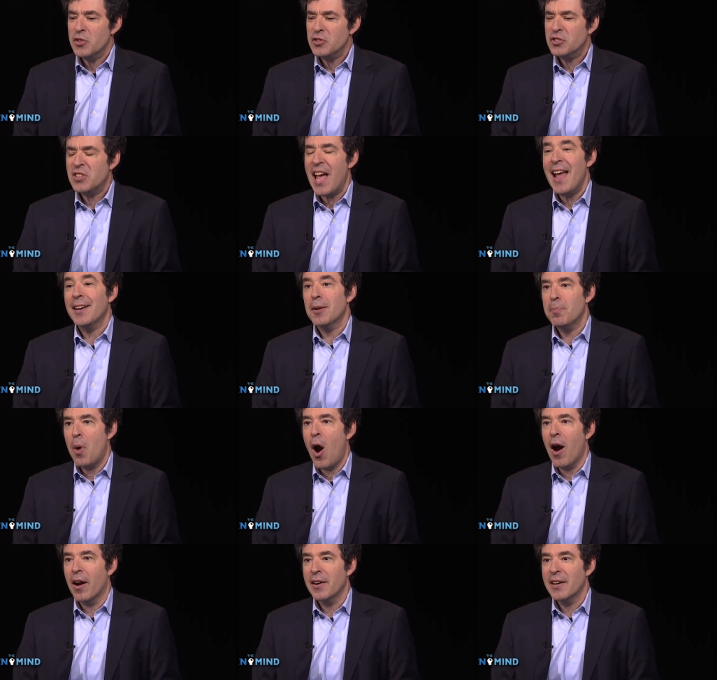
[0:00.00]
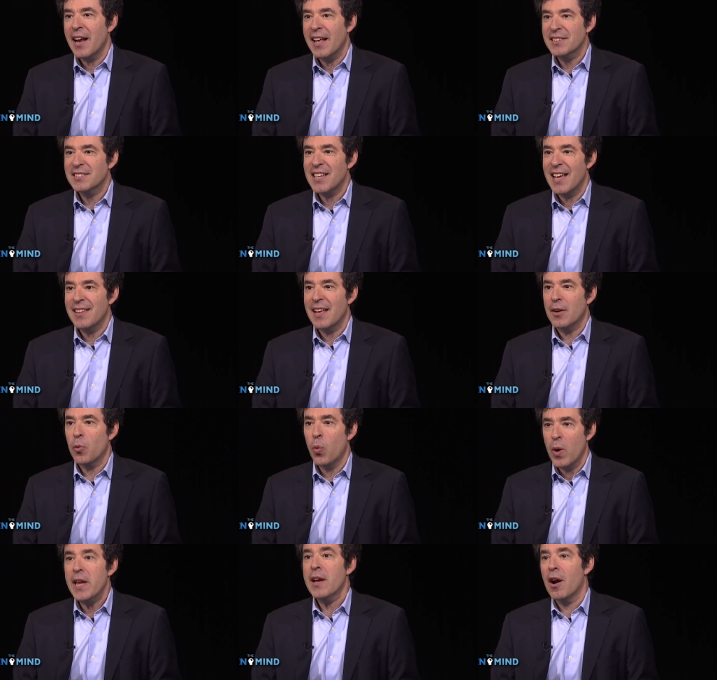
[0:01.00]
stand apart and say that
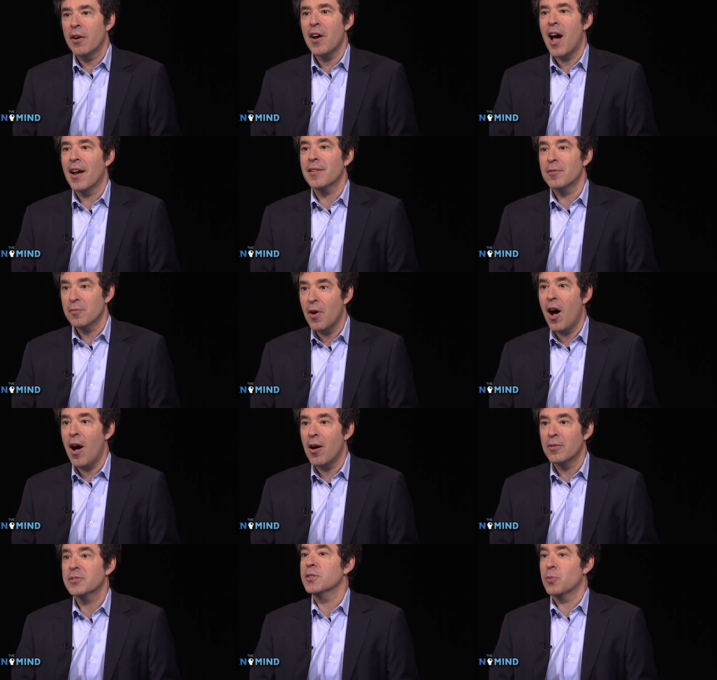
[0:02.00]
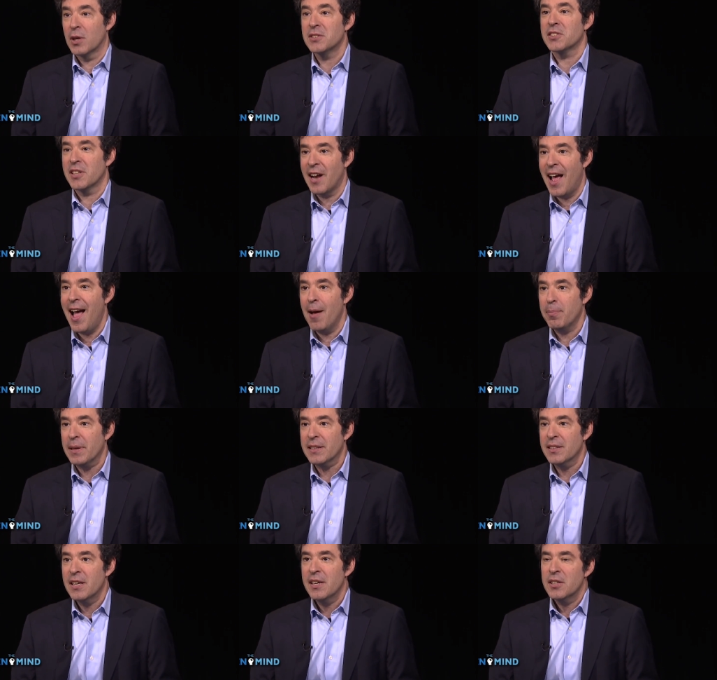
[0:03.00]
we are not involved in what's going to happen.
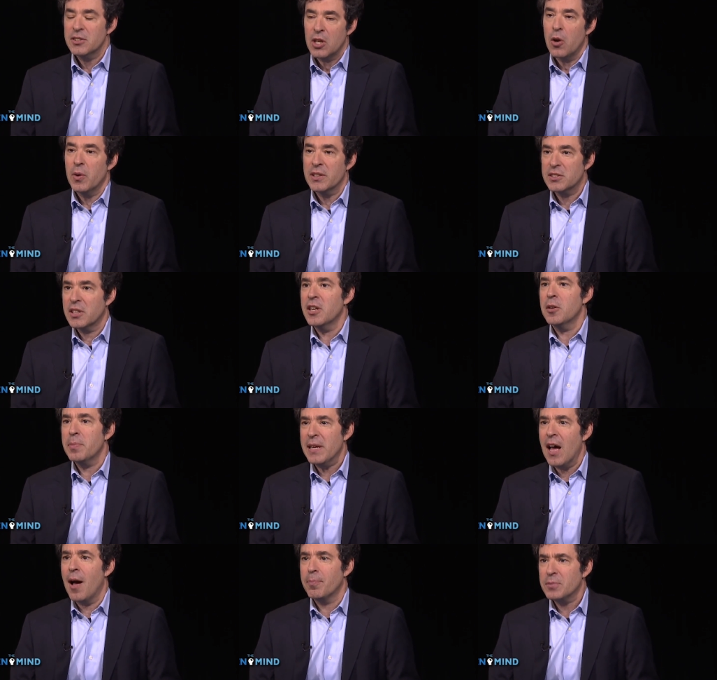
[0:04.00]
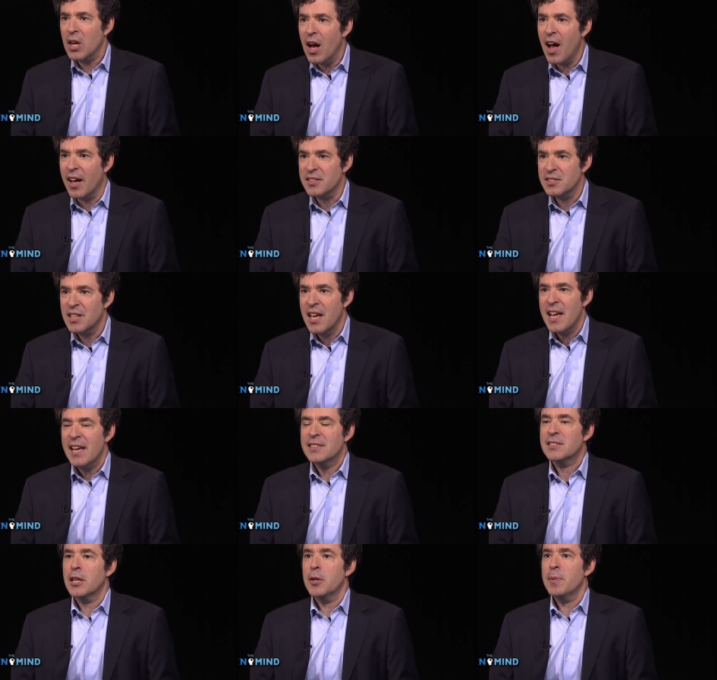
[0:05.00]
So it's going to be up to us.
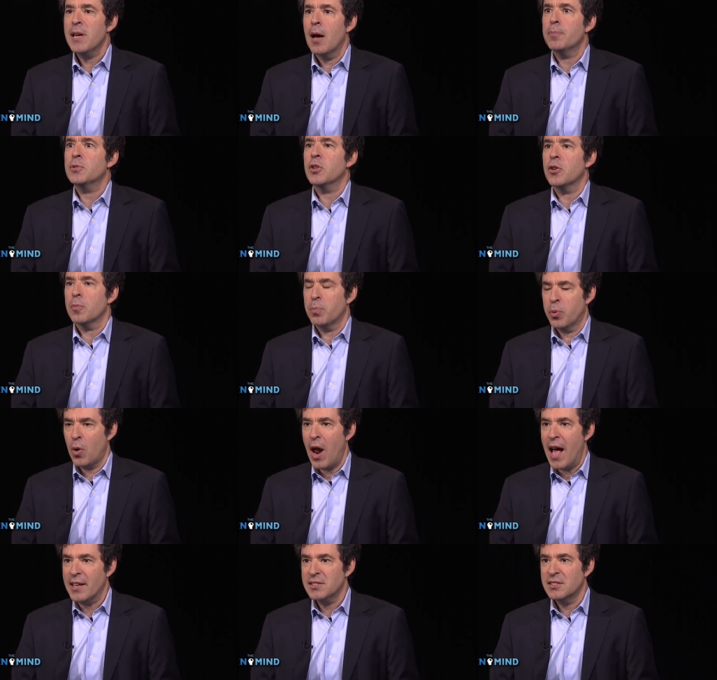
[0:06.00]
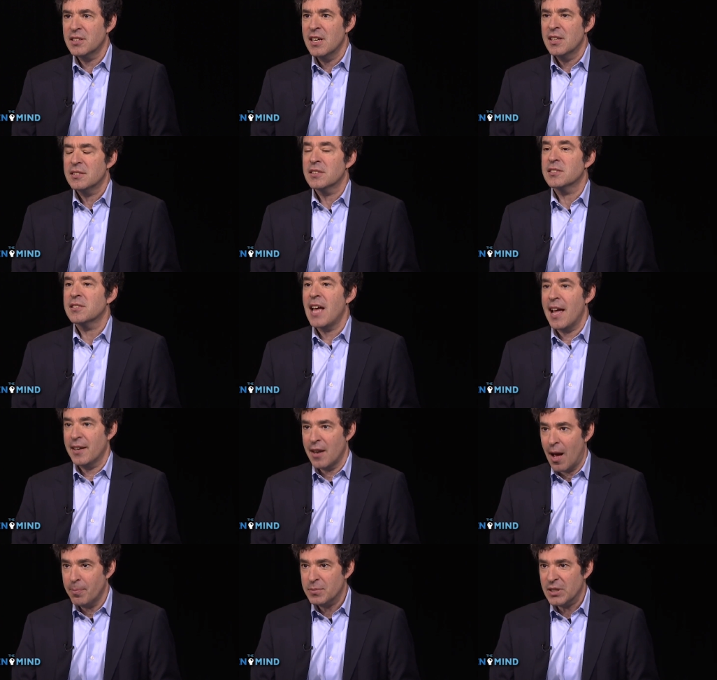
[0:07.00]
It's going to be up to the press to stand
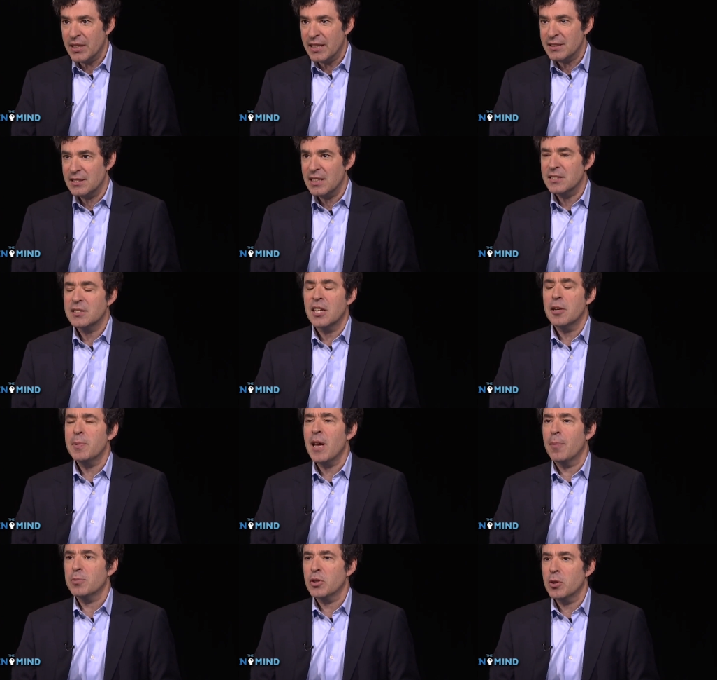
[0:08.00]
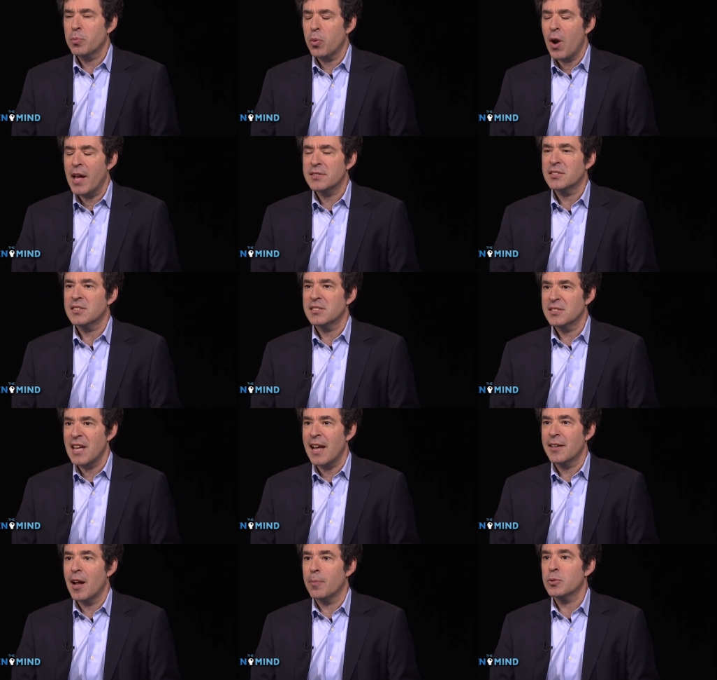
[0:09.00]
up to this. It's going to be up to the press to
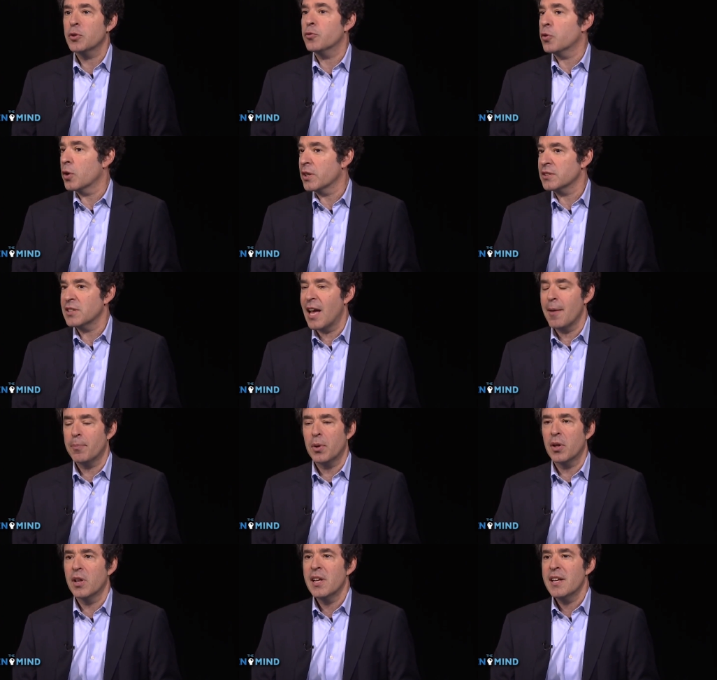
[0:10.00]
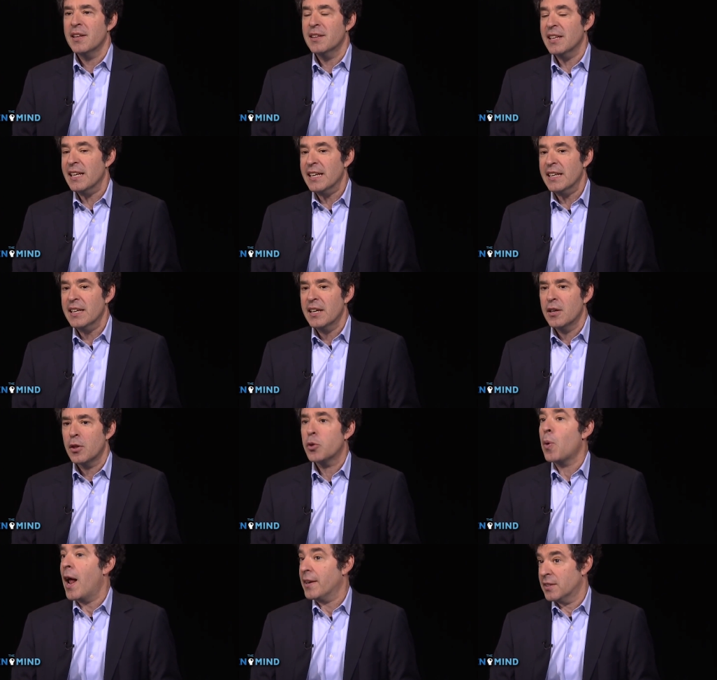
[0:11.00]
stand up to, for example, the
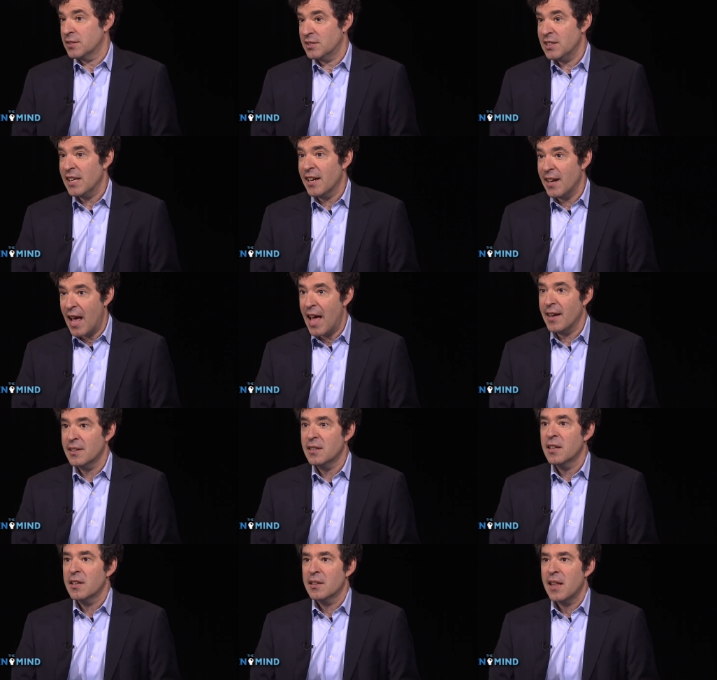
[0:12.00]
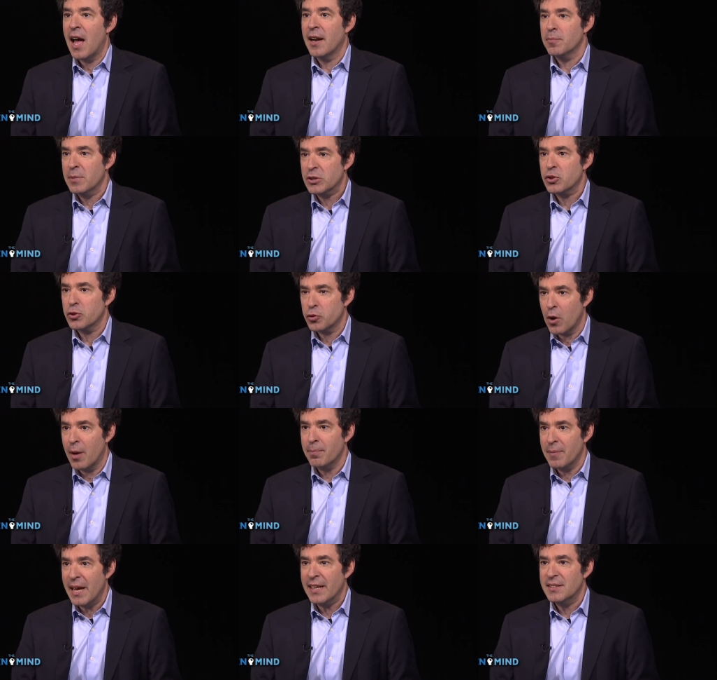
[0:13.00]
threat to CNN that Mr.
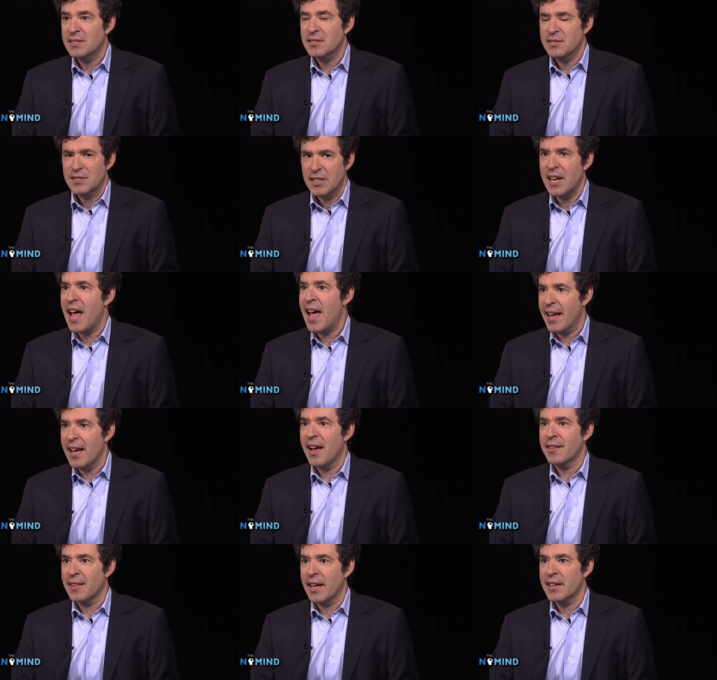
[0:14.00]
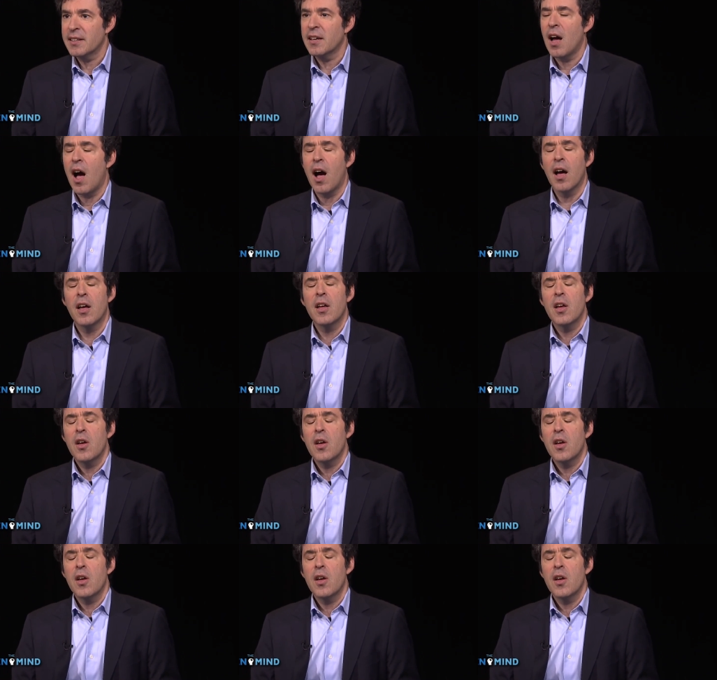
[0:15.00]
Trump made today, I think, uh,